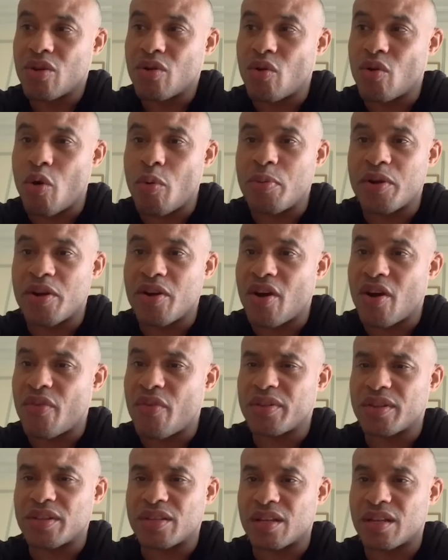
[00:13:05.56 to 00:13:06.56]
Colby
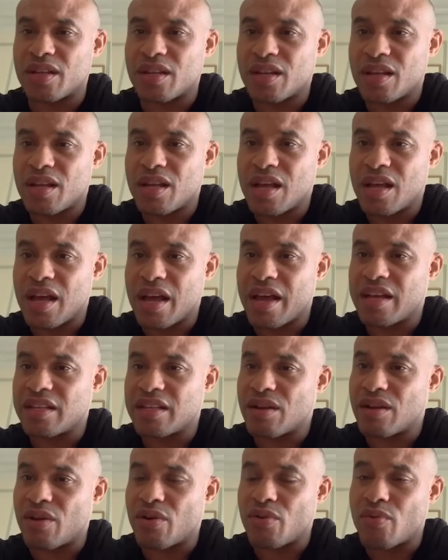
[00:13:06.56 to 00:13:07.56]
Covington
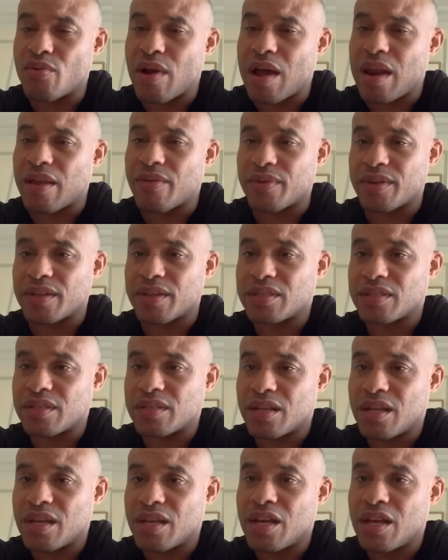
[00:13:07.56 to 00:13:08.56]
is irrelevant.
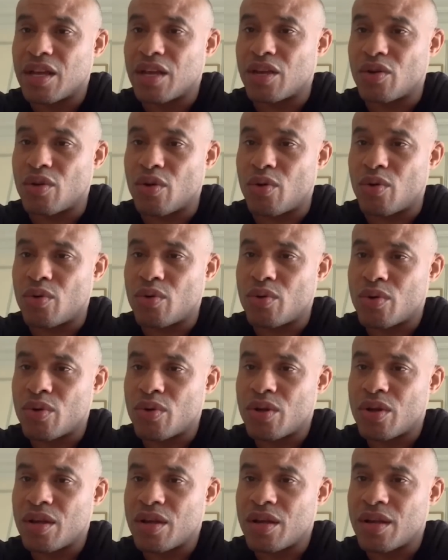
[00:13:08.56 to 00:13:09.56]
You know,
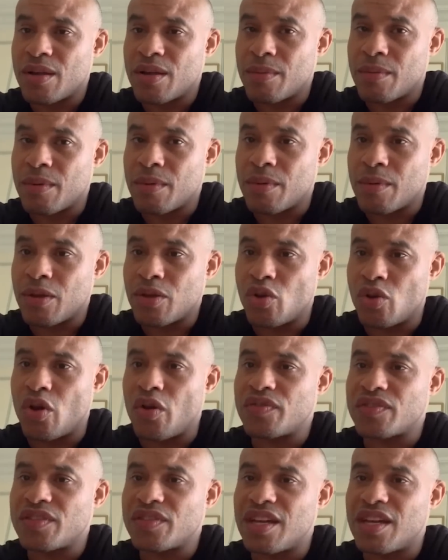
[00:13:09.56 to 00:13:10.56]

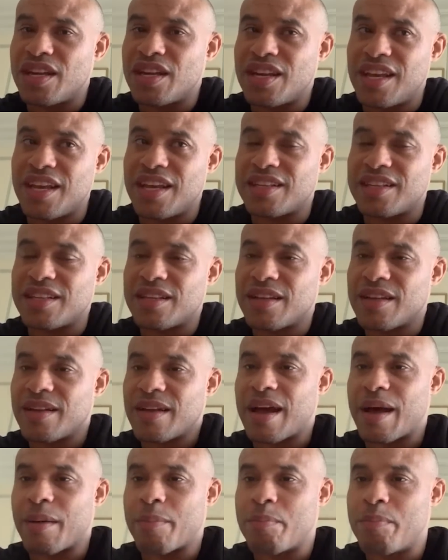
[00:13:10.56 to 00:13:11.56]
UFC need
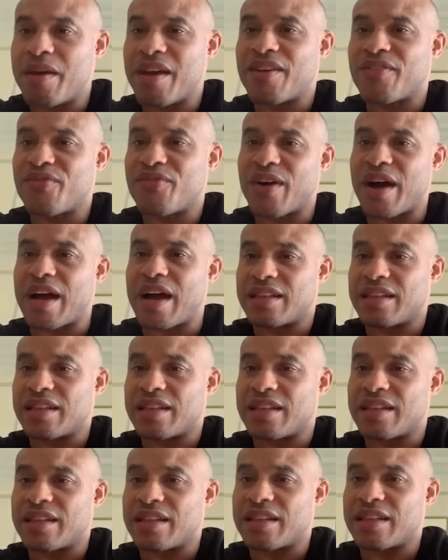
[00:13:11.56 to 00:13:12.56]
a big fight
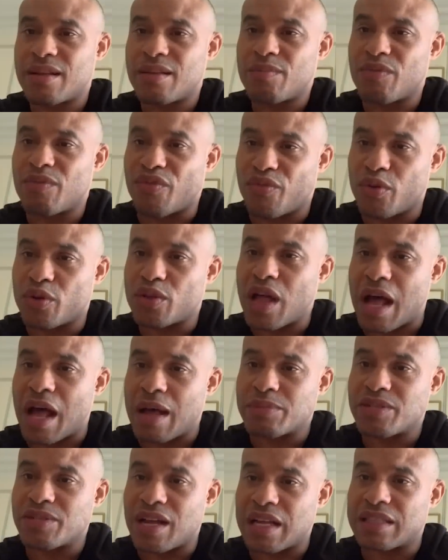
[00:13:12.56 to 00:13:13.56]
before
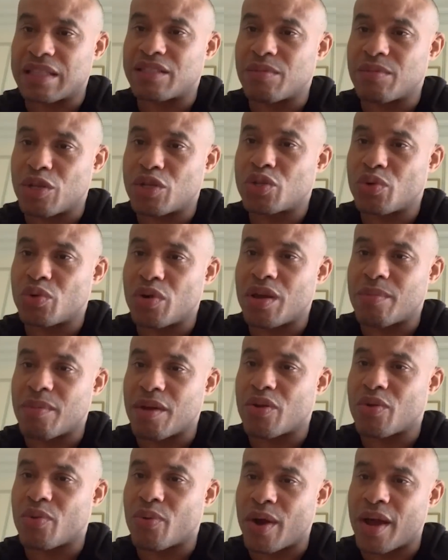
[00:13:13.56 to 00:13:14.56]
Hamzat to make sure he
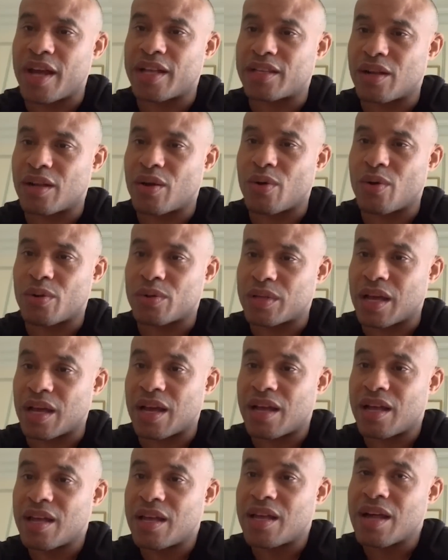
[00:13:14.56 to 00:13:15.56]
make weight and all that.
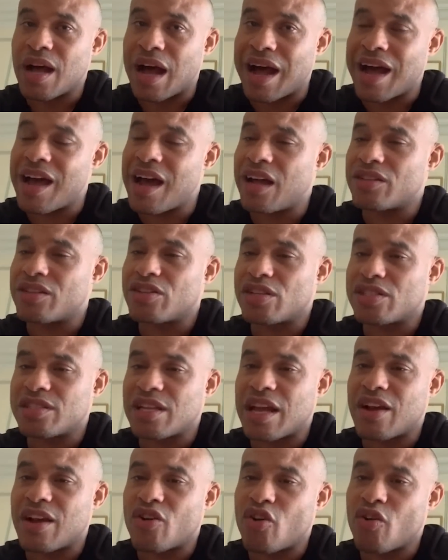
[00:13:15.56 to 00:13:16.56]
I
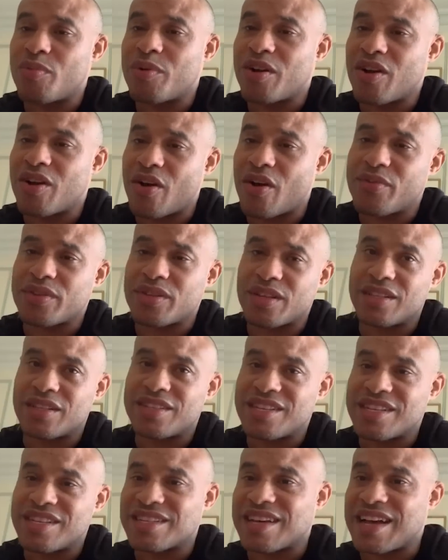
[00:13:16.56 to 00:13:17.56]
understand Colby Covington.
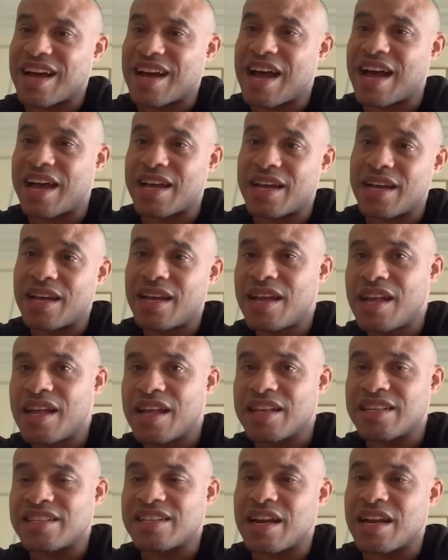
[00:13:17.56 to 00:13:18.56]
This guy
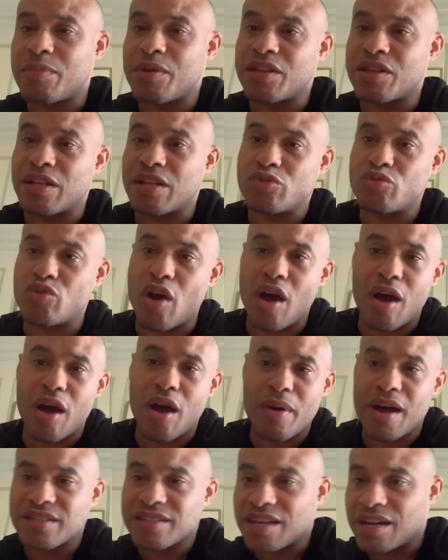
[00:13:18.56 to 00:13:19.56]
is going to be the
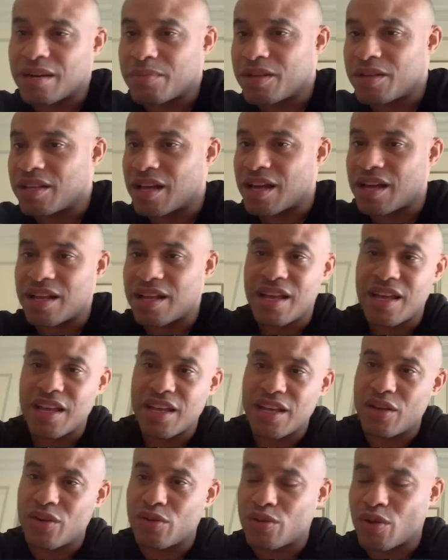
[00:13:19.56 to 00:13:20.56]
drama. It's going to be the
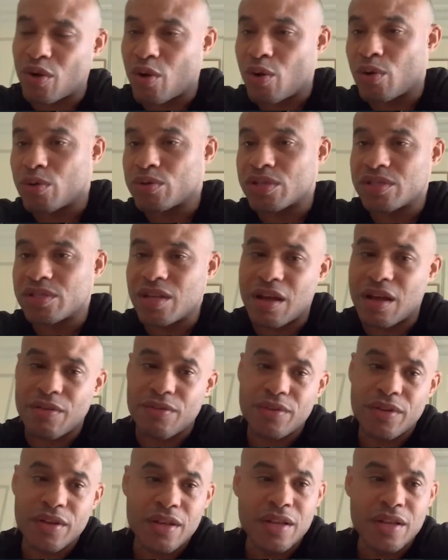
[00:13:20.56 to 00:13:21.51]
you know the, all the stuff,